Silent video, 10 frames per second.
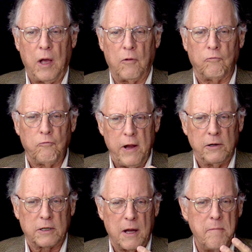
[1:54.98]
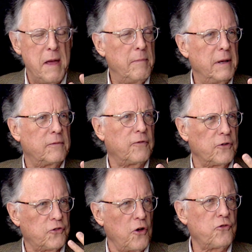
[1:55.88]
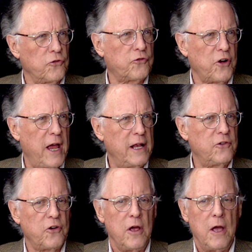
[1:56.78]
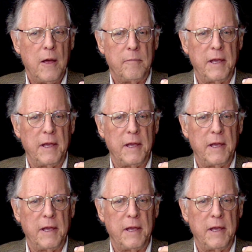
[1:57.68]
a real commitment for social change mm-hmm.